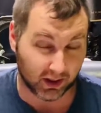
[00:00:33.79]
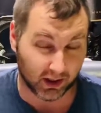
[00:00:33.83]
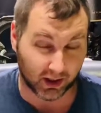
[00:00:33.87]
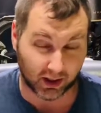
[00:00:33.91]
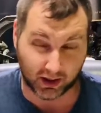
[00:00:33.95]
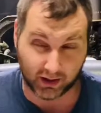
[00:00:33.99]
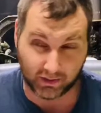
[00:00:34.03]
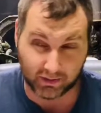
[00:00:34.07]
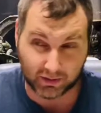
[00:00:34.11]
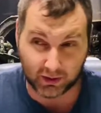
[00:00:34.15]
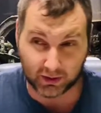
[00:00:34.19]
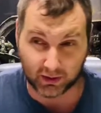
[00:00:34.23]

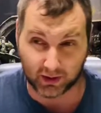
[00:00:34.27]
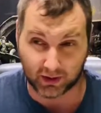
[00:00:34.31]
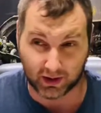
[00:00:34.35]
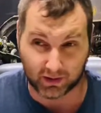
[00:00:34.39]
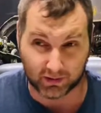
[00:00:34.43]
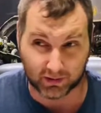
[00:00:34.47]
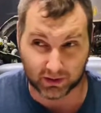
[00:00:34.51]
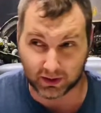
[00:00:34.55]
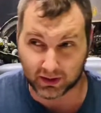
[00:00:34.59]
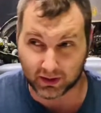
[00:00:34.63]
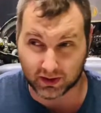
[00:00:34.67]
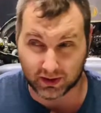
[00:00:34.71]

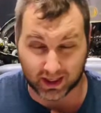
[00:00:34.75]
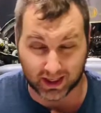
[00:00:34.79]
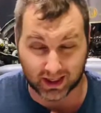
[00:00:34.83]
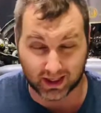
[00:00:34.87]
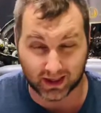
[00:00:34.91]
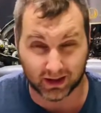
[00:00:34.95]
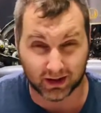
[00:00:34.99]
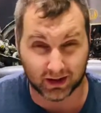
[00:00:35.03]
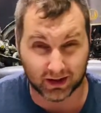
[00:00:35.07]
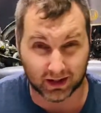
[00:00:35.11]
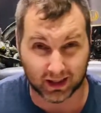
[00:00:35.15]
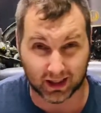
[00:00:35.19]
If there's
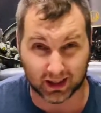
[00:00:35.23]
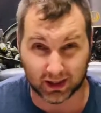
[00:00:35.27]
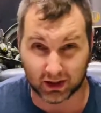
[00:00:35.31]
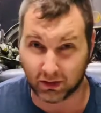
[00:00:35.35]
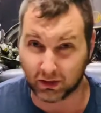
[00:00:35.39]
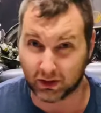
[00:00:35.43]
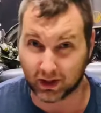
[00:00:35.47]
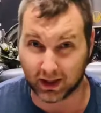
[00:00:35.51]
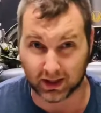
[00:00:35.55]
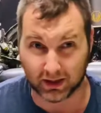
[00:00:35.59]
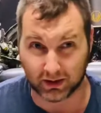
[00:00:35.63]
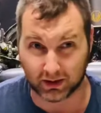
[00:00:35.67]
anything that
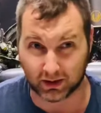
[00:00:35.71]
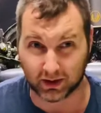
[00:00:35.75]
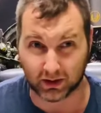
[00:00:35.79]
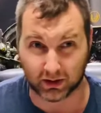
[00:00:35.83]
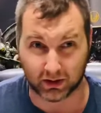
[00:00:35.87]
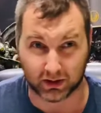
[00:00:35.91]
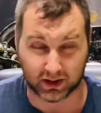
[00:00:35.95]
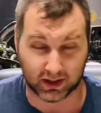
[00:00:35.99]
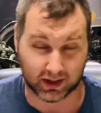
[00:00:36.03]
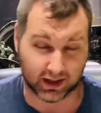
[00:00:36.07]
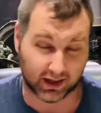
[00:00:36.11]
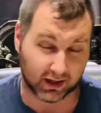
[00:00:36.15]
you guys are
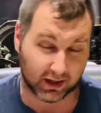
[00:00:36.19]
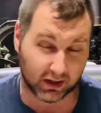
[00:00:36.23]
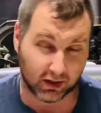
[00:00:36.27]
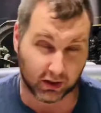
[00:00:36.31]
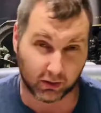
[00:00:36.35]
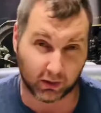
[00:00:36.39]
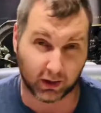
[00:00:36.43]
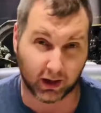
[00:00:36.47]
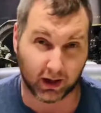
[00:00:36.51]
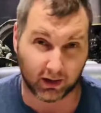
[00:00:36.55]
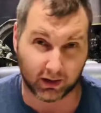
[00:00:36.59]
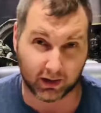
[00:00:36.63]
interested in,
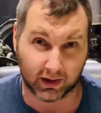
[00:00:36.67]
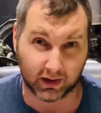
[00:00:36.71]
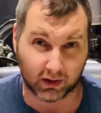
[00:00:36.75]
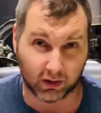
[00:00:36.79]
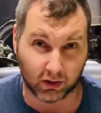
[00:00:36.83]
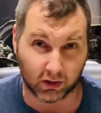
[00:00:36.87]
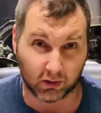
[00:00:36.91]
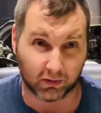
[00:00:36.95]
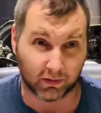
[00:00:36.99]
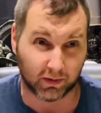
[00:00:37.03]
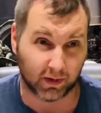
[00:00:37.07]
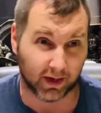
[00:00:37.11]
go out and
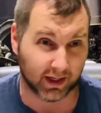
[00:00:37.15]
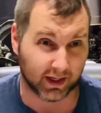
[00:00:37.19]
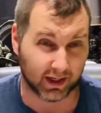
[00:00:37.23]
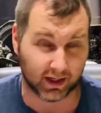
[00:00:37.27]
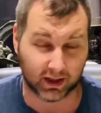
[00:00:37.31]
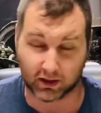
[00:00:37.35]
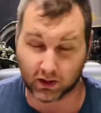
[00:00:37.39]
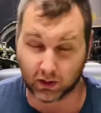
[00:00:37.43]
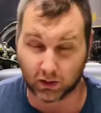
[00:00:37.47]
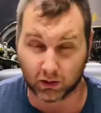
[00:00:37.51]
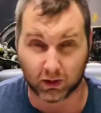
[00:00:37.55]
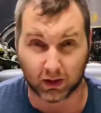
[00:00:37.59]
go find
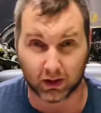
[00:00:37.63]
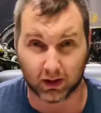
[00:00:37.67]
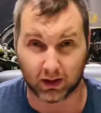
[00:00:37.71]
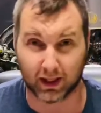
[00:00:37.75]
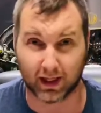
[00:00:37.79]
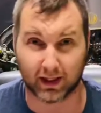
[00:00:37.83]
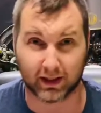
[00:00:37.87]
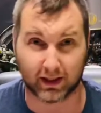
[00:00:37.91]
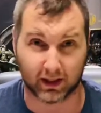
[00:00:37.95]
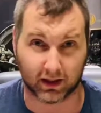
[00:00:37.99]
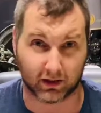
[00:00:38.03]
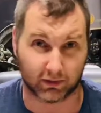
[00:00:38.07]
it. Go
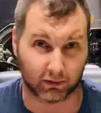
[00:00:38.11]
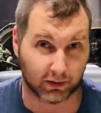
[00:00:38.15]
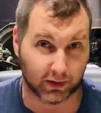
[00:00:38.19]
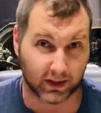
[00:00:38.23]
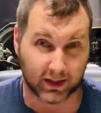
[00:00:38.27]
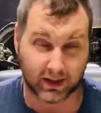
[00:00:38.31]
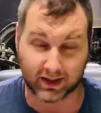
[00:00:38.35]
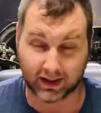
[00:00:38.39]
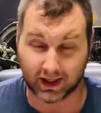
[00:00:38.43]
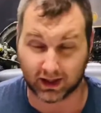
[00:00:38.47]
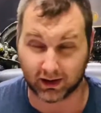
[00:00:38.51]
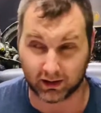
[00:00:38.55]
collect it,
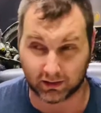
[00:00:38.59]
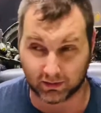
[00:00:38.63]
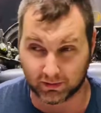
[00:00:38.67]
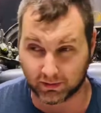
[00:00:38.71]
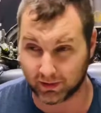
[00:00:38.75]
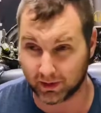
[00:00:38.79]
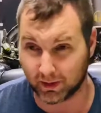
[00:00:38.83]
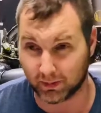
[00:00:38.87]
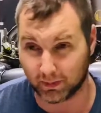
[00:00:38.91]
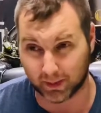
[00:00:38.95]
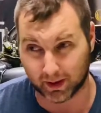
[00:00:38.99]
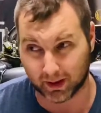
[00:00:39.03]
resell it,
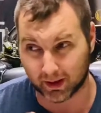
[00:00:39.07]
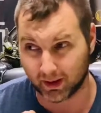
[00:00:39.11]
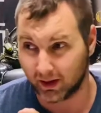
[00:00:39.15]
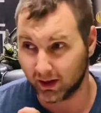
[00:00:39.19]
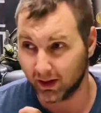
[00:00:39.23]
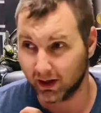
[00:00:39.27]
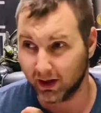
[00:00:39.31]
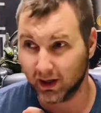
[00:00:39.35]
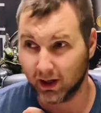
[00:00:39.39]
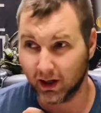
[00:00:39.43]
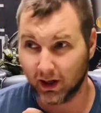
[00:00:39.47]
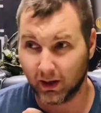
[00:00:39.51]
flip it,
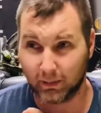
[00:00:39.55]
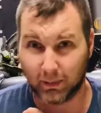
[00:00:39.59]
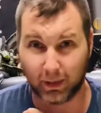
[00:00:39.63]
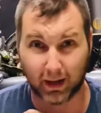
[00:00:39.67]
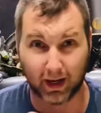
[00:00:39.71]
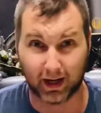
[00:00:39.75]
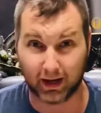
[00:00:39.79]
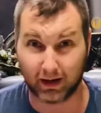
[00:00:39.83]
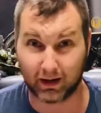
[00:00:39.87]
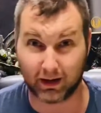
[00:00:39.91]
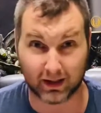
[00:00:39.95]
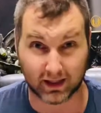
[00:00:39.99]

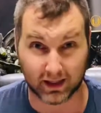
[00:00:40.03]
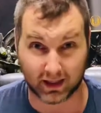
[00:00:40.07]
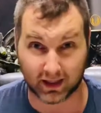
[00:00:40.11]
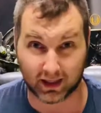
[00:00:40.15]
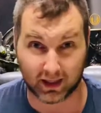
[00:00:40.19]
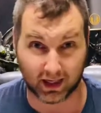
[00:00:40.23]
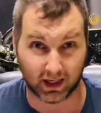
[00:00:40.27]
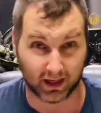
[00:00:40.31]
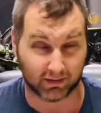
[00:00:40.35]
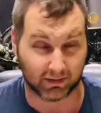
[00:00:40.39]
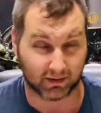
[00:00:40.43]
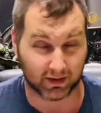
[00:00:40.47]
buy it as a
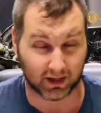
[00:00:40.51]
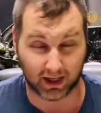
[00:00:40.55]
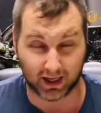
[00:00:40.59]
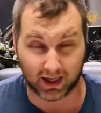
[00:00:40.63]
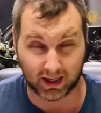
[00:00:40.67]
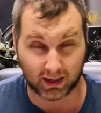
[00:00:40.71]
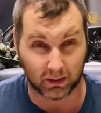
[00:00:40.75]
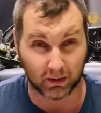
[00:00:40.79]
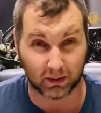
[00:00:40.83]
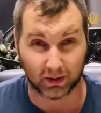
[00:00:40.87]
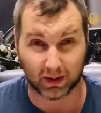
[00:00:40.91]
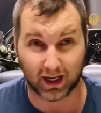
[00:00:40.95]
gift. I
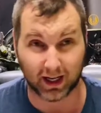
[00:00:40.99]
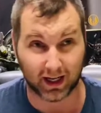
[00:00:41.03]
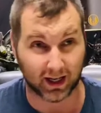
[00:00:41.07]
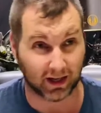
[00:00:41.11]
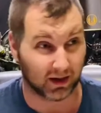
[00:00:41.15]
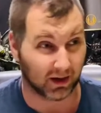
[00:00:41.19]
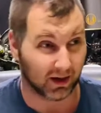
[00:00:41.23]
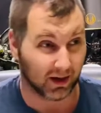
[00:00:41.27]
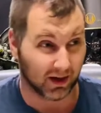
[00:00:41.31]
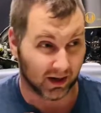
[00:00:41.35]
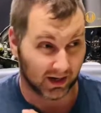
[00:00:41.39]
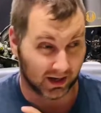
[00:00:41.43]
don't
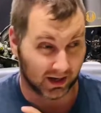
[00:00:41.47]
care.